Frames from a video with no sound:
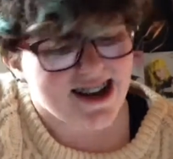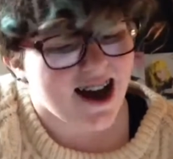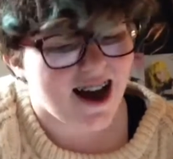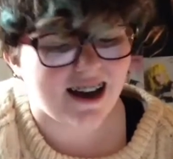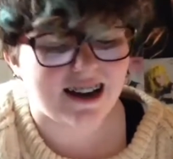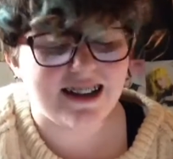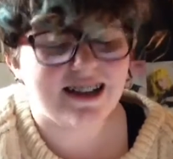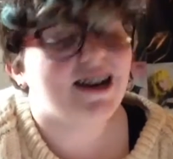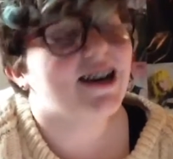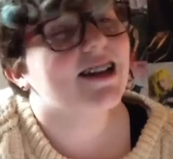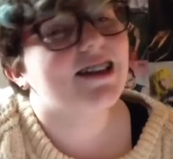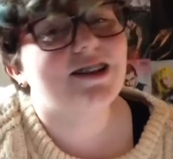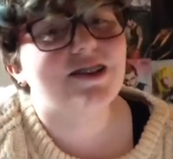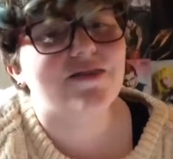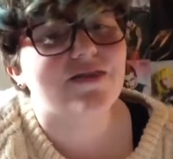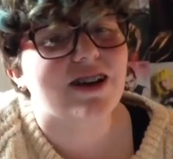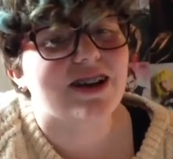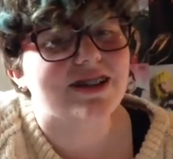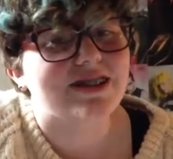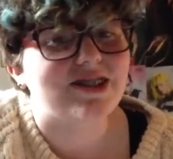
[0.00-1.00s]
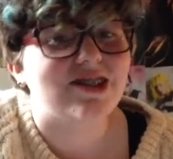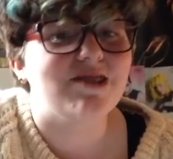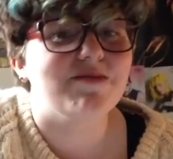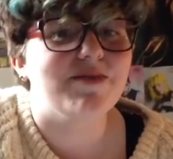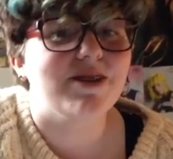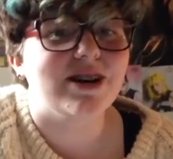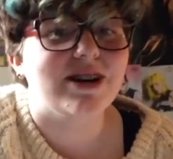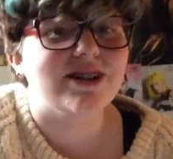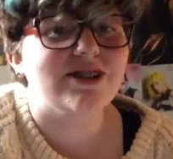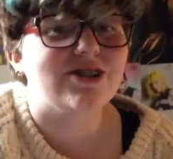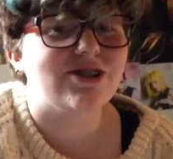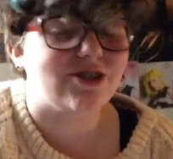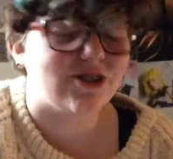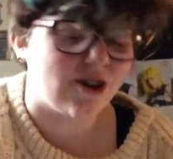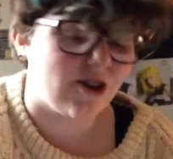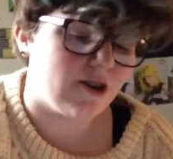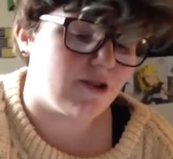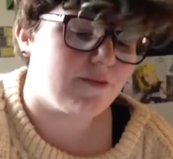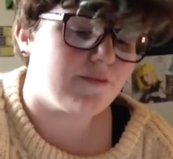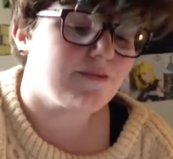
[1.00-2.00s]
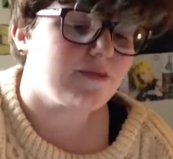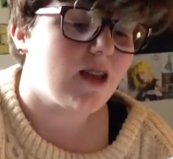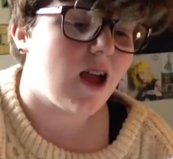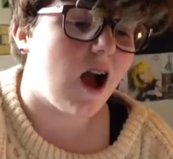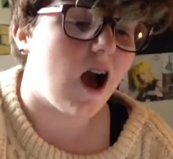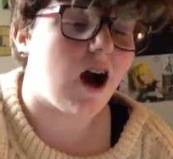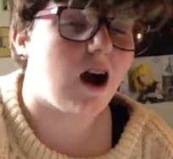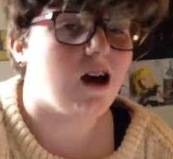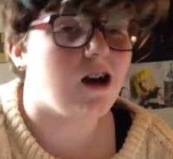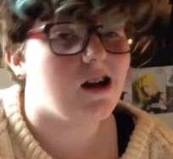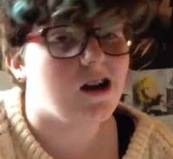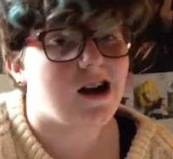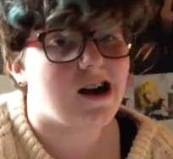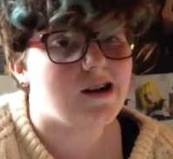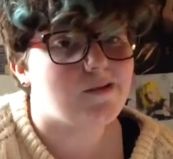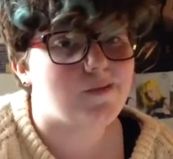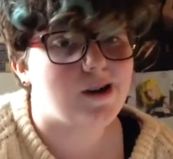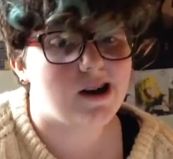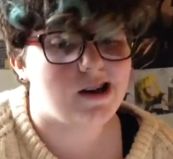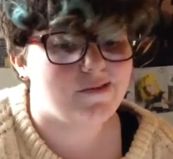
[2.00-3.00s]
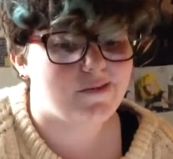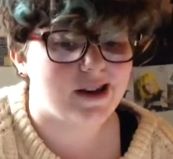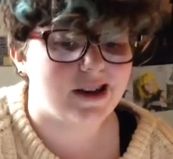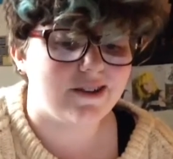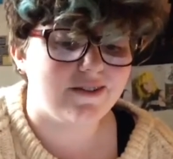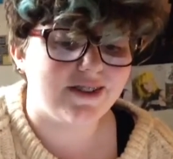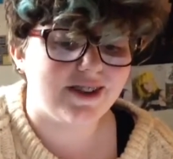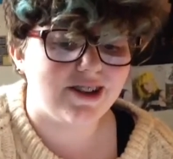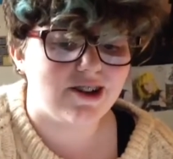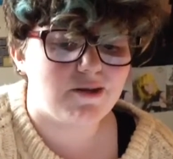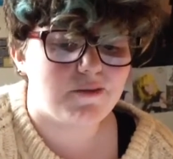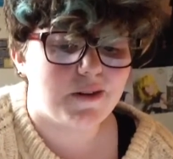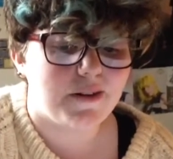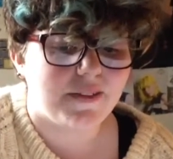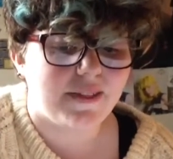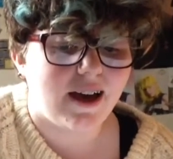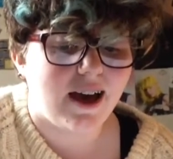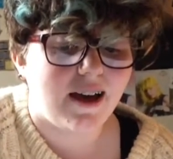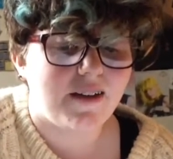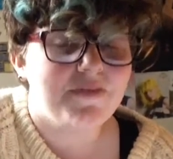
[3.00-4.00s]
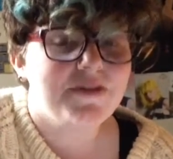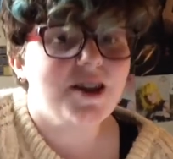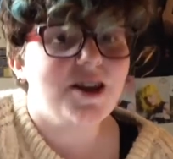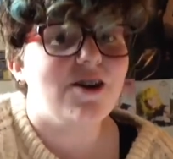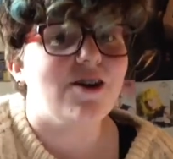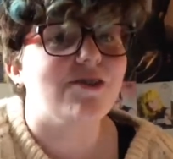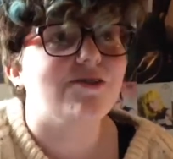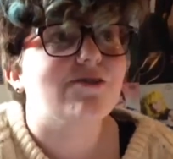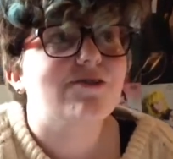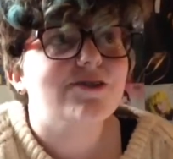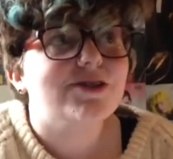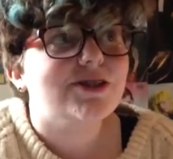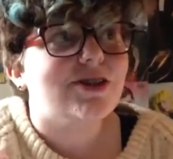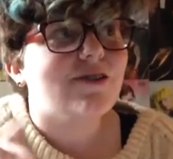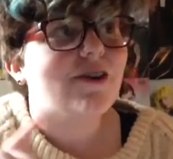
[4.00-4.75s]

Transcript: I love that so much. So I might make a video about that. And also